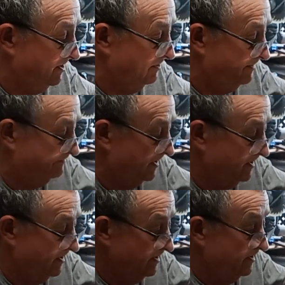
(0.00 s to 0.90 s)
anyway,
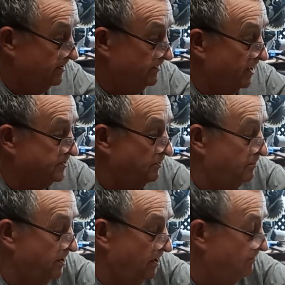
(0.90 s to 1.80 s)
that's where
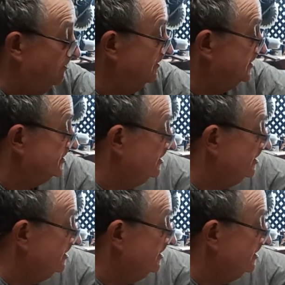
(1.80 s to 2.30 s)
we are on this